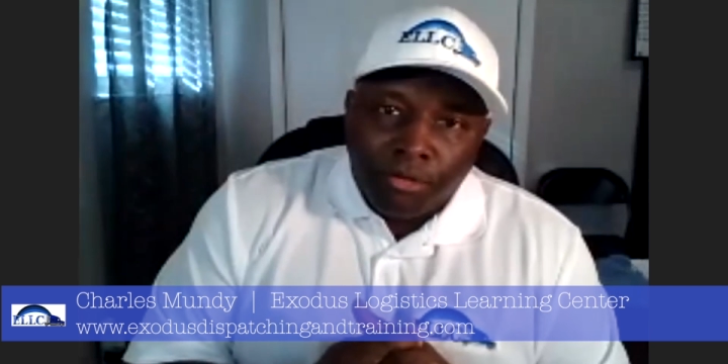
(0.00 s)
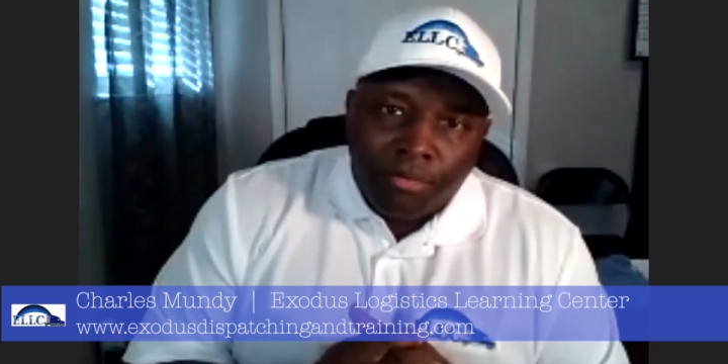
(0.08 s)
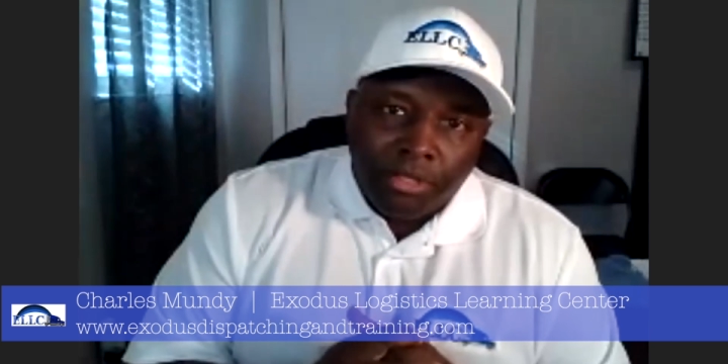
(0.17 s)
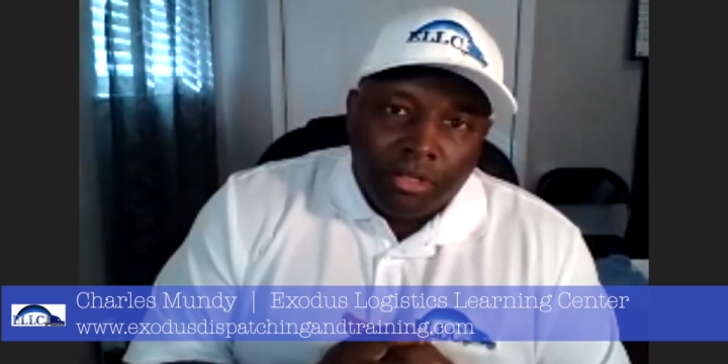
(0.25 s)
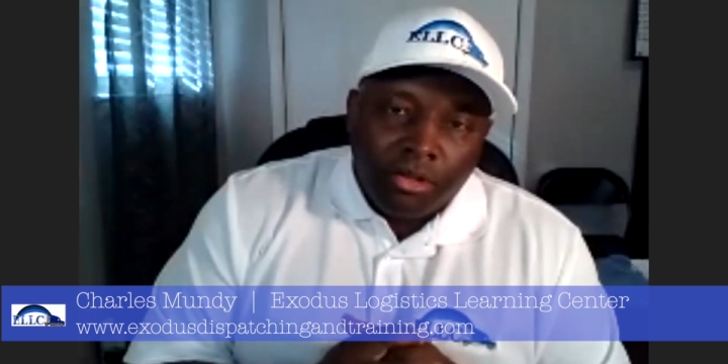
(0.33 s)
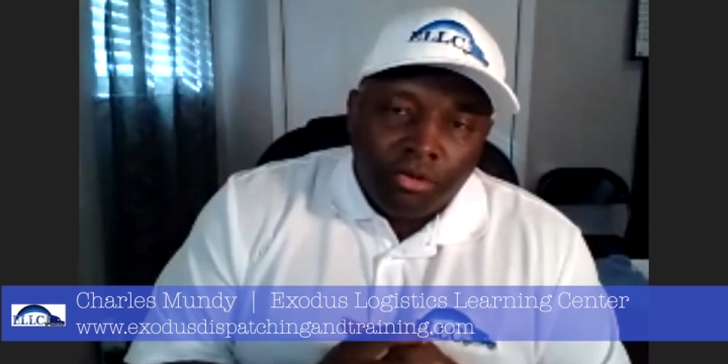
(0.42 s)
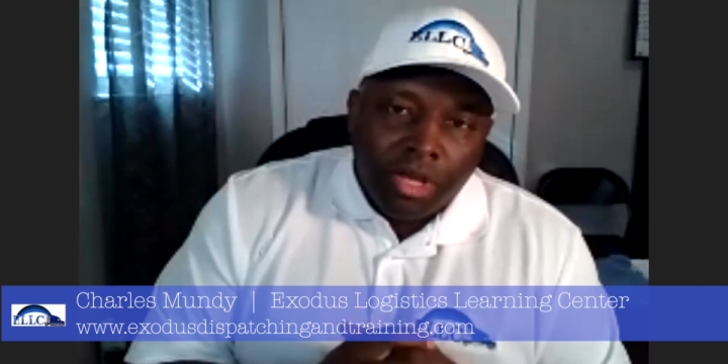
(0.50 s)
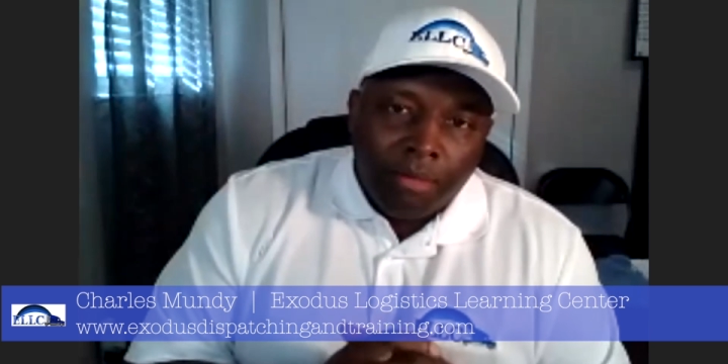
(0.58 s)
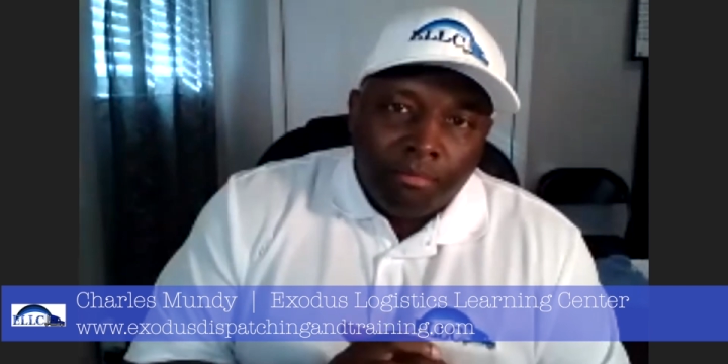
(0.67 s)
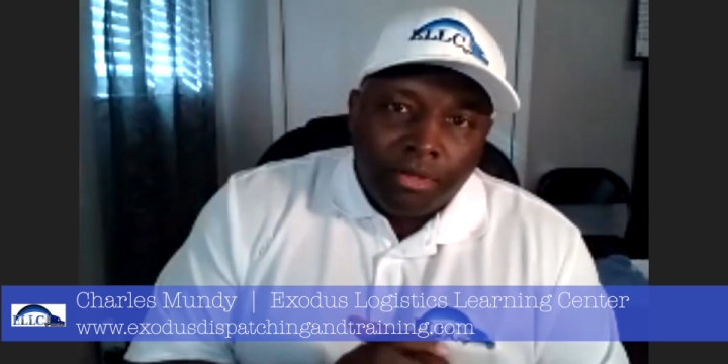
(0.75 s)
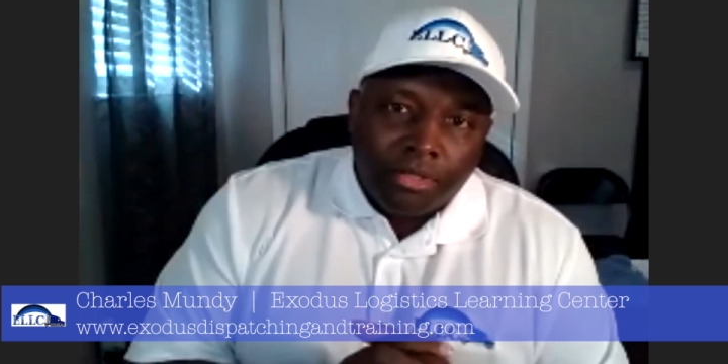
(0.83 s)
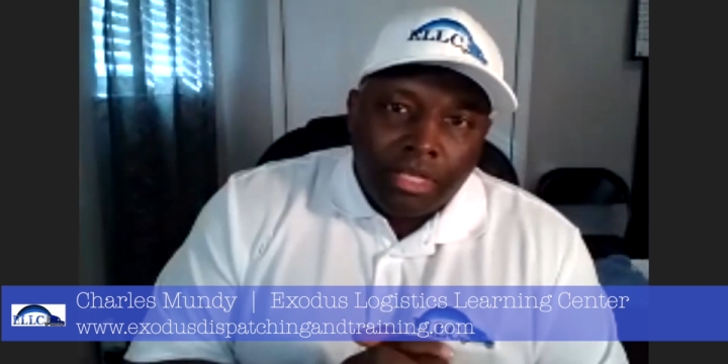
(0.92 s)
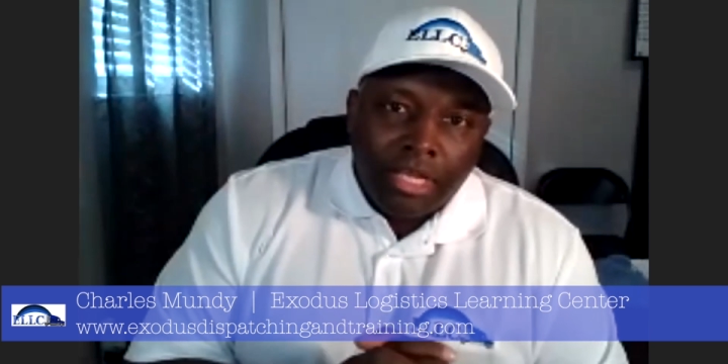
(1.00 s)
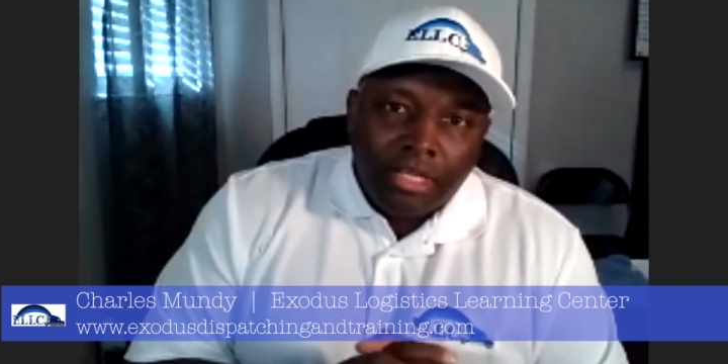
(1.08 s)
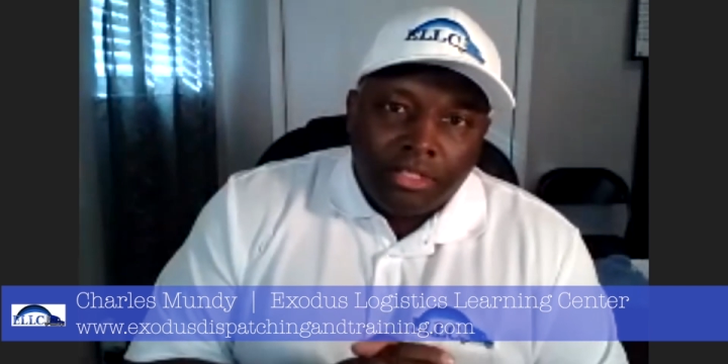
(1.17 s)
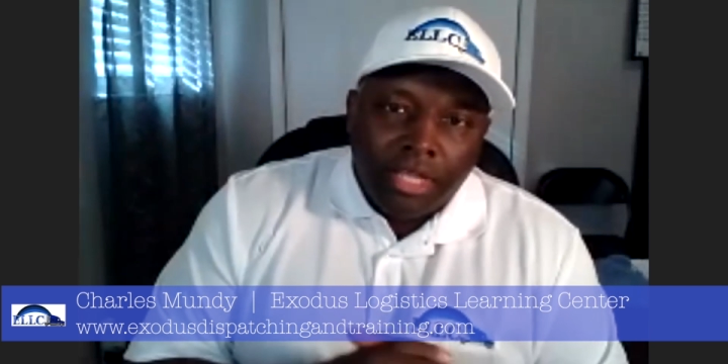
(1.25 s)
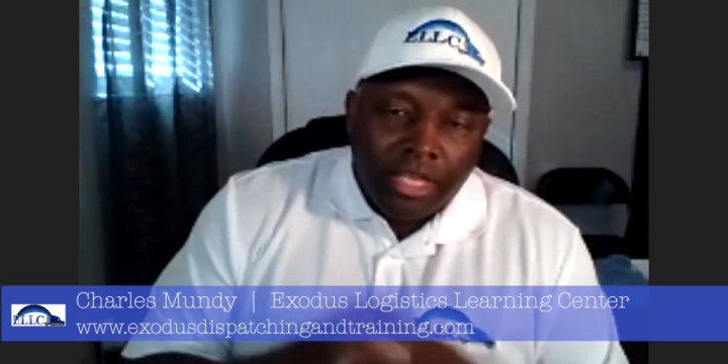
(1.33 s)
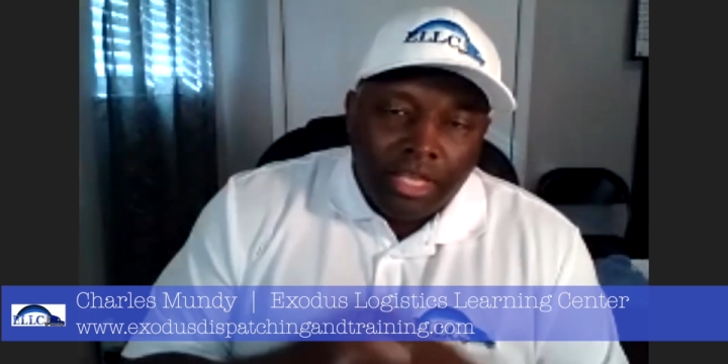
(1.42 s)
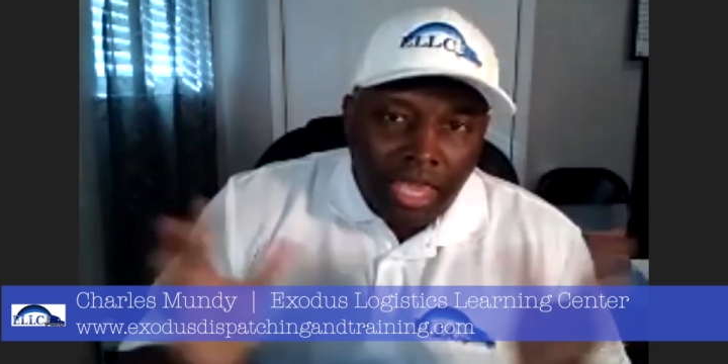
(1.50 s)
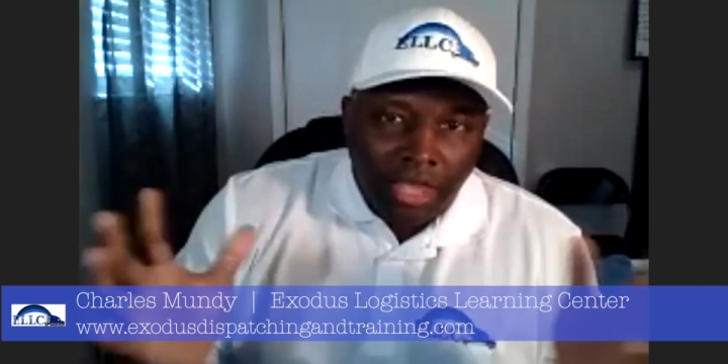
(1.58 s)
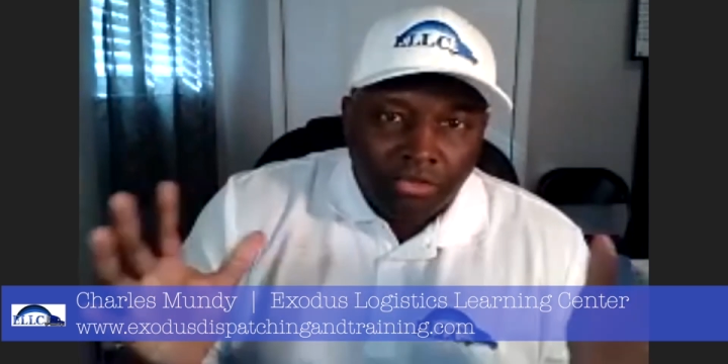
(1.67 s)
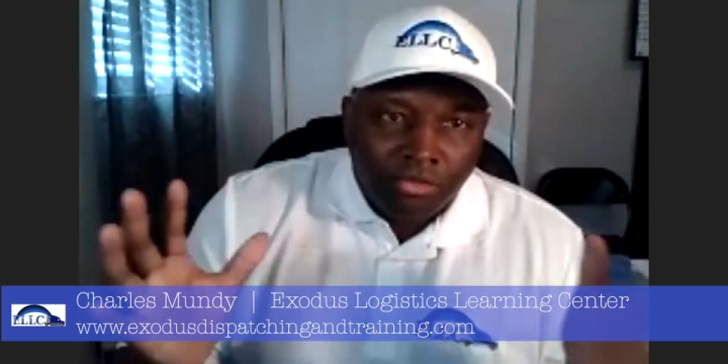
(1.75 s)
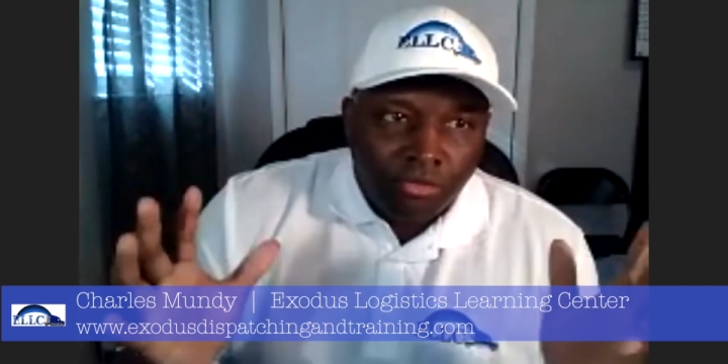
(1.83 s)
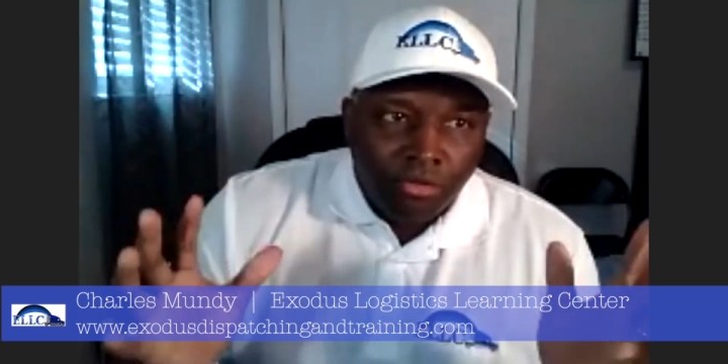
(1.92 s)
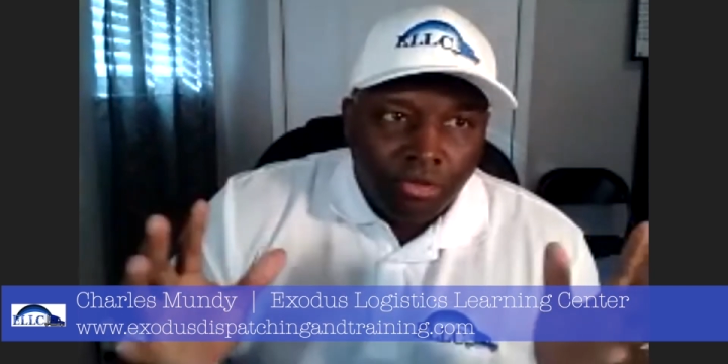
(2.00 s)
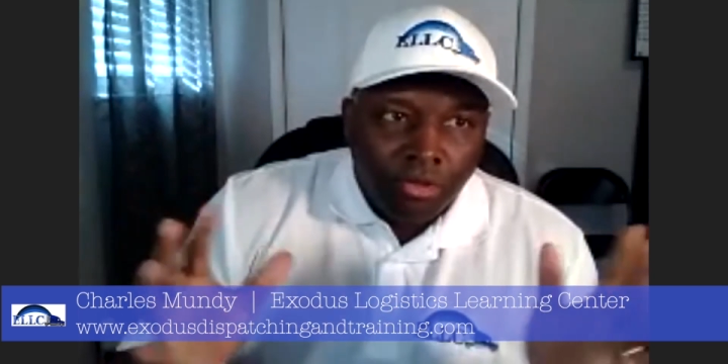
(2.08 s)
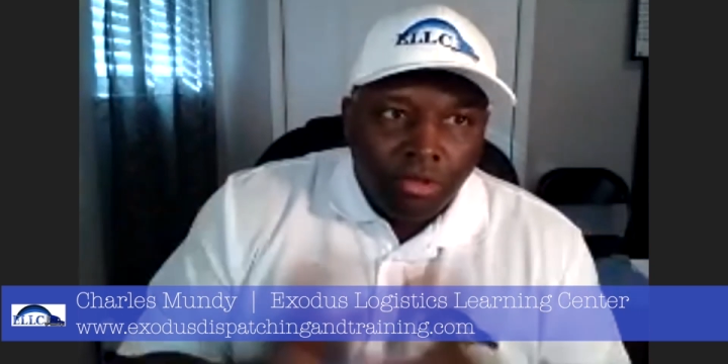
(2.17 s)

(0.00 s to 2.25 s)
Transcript: pick the load up, but then they cancel,